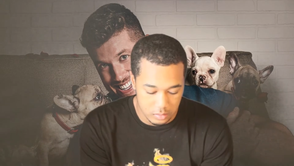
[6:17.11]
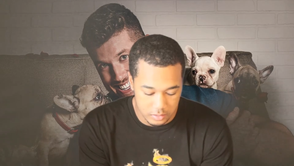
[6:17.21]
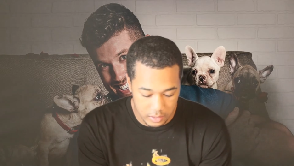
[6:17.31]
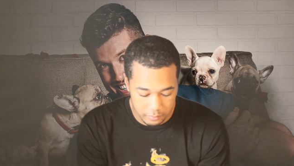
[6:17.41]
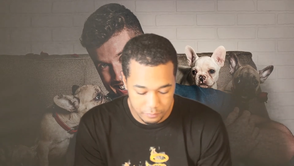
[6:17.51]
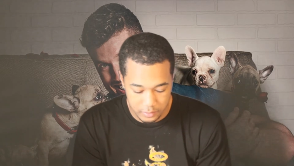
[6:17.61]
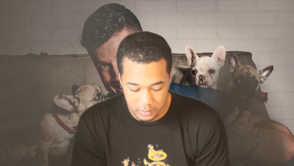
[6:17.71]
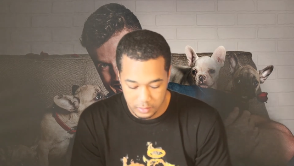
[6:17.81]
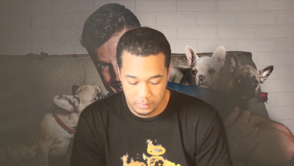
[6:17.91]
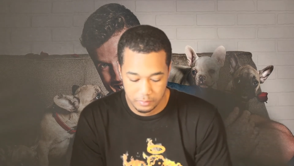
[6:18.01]

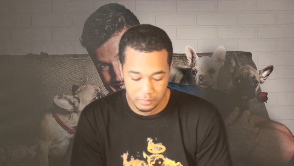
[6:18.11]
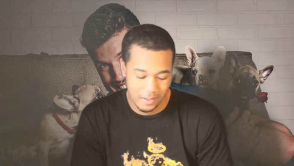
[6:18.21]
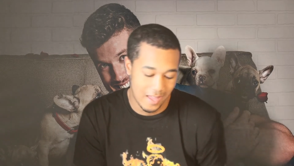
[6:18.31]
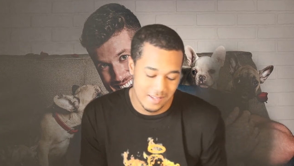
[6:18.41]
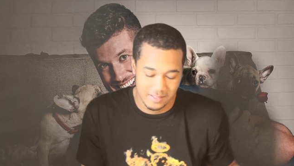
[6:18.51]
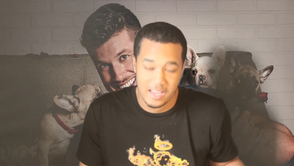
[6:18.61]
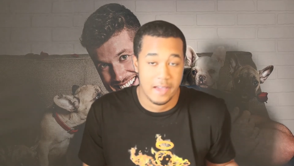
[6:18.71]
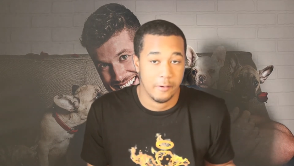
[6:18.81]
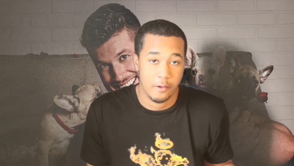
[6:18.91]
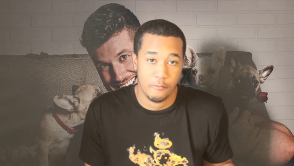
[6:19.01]
Speaker 1: Genevieve hasn't
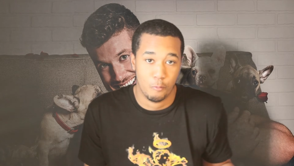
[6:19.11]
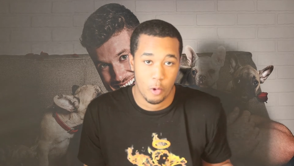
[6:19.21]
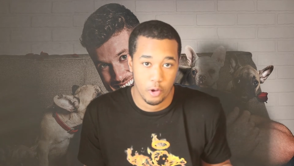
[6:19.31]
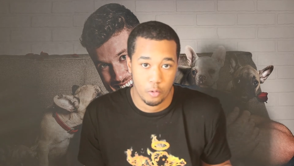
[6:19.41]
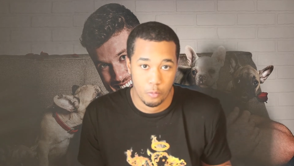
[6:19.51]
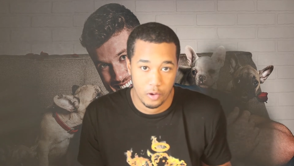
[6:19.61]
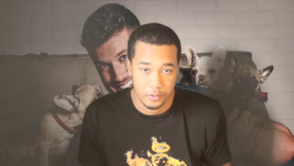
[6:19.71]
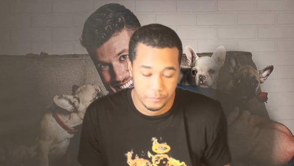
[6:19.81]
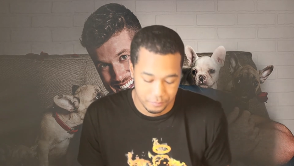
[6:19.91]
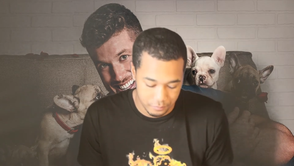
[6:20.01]
had enough
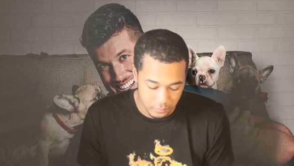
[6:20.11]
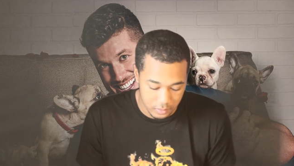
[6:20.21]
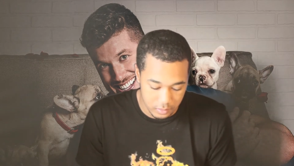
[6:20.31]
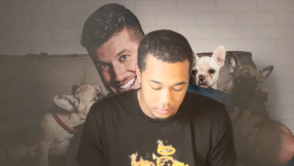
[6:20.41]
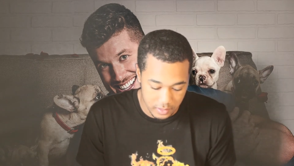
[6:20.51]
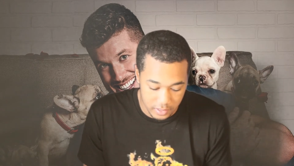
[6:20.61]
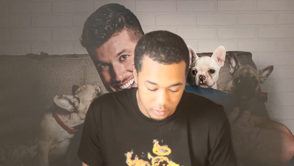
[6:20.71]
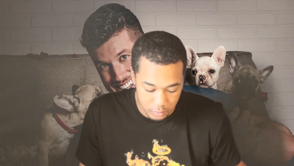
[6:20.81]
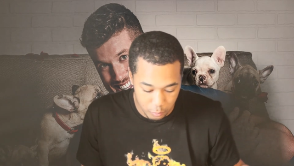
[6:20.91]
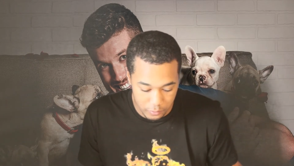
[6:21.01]
one-on-one
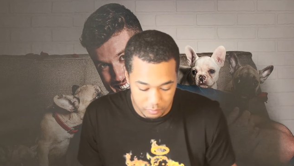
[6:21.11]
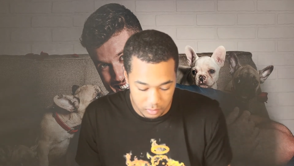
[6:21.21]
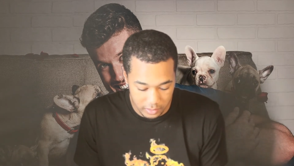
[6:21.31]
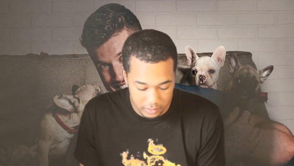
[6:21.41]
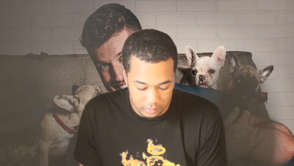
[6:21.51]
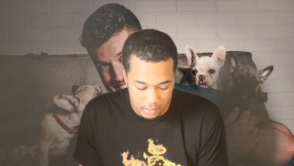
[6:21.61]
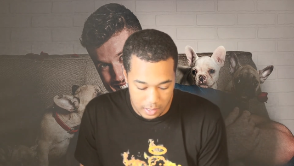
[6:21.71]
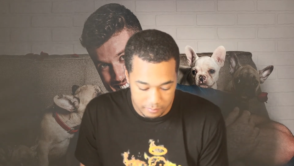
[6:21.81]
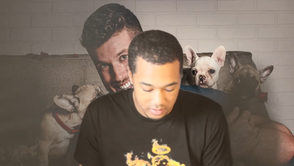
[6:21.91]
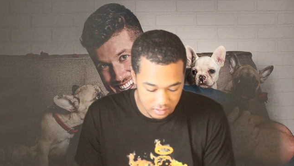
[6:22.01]
dates with Clayton,
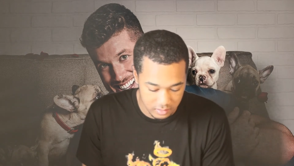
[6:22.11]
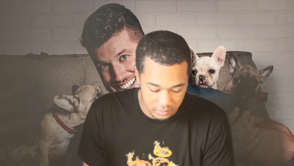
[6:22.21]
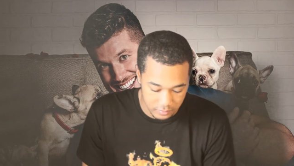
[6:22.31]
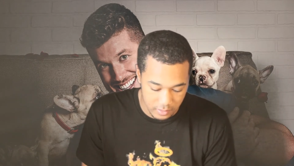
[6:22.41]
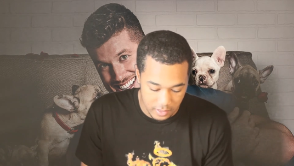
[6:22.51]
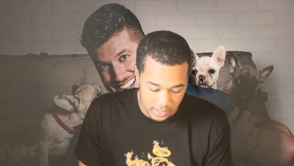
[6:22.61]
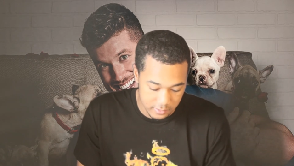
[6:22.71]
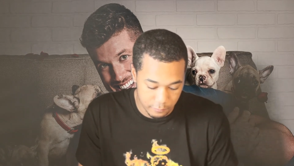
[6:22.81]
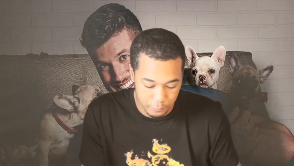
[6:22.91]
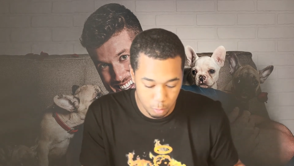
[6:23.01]
obviously,
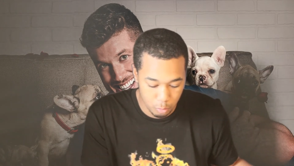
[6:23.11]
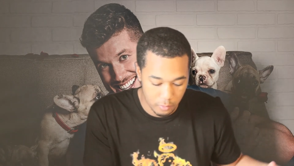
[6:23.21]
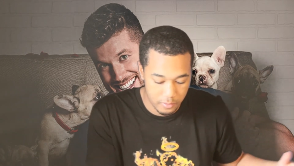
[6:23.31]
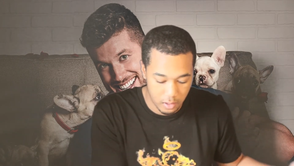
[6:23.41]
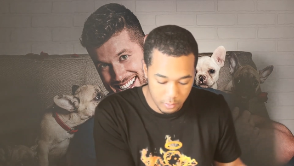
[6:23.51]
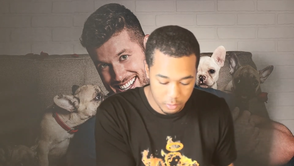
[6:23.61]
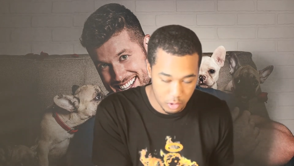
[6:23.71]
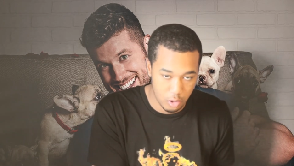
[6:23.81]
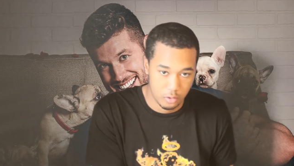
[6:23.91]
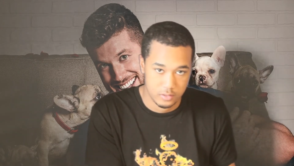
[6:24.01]
as a few of the other
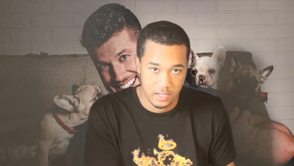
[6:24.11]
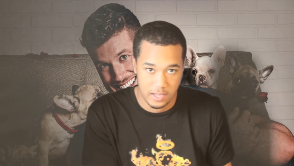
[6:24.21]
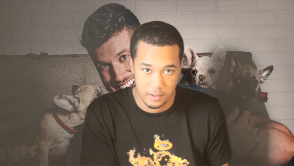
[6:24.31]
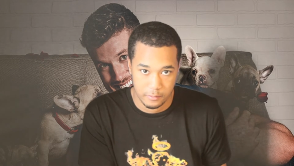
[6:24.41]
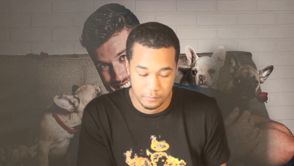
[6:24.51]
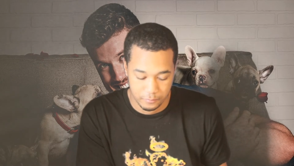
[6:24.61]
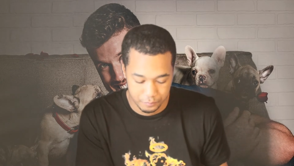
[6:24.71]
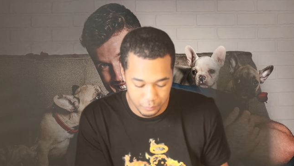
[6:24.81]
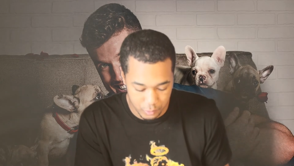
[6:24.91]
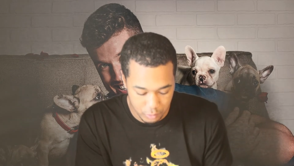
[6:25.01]
girls have,
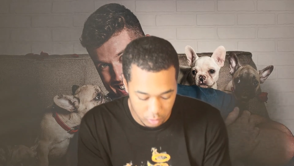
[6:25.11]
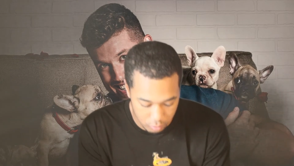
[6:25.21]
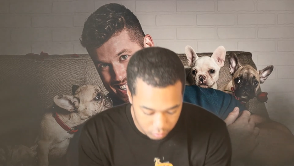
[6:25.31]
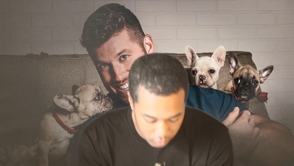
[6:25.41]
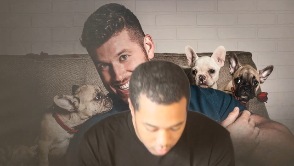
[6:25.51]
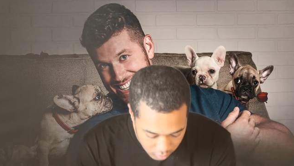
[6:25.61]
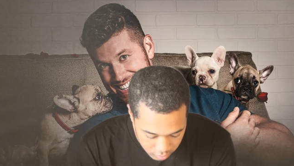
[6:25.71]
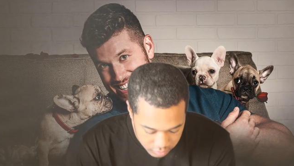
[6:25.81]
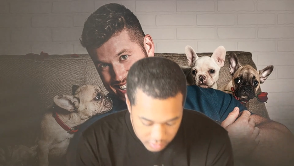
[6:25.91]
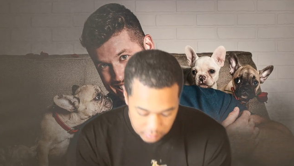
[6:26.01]
you know.
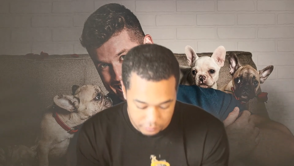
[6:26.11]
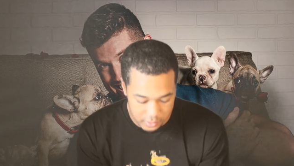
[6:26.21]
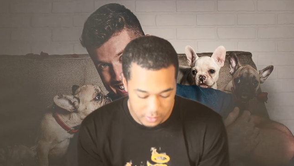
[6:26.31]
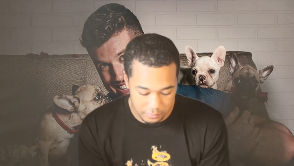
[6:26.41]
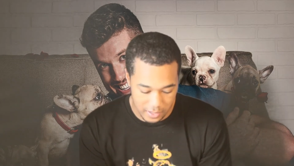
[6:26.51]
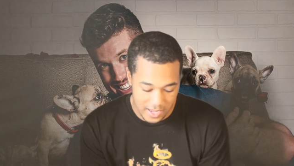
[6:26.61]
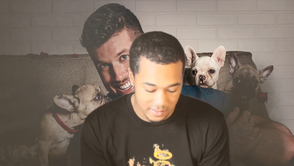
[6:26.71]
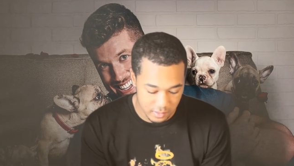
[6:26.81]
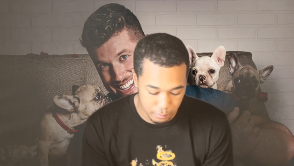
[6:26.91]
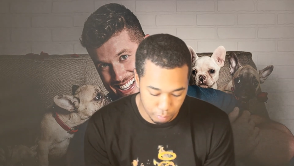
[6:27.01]
Genevieve
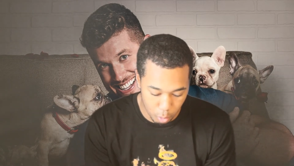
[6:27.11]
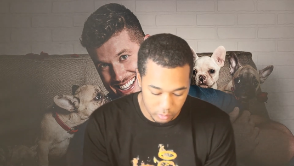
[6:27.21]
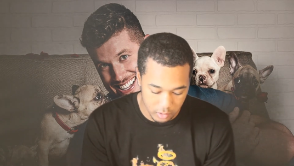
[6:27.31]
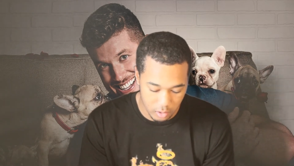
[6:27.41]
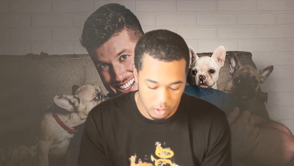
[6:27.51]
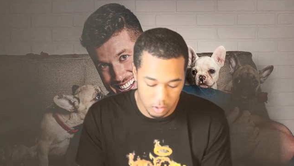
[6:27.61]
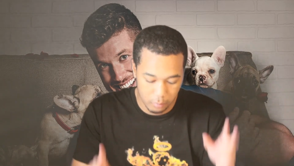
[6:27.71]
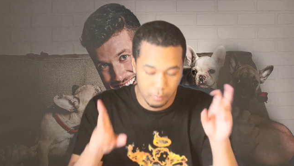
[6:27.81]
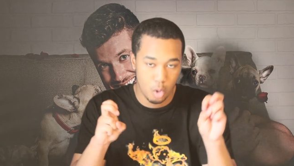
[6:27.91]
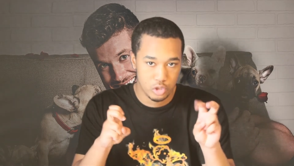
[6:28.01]
hasn't broken
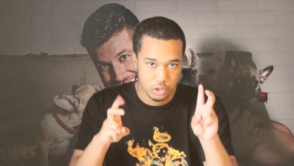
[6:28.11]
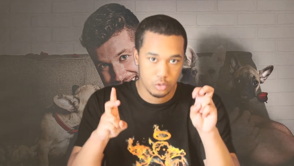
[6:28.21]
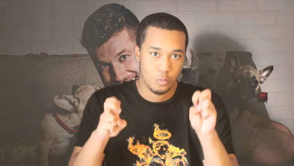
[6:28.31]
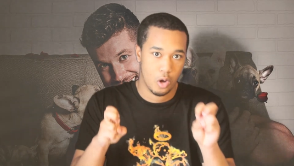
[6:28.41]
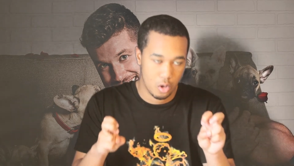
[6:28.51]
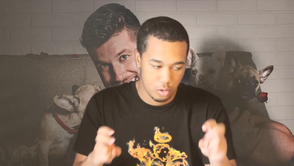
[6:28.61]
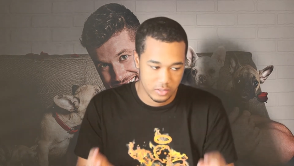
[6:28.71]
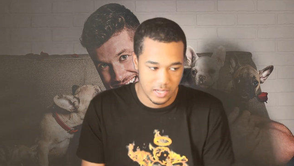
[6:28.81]
her emotional walls,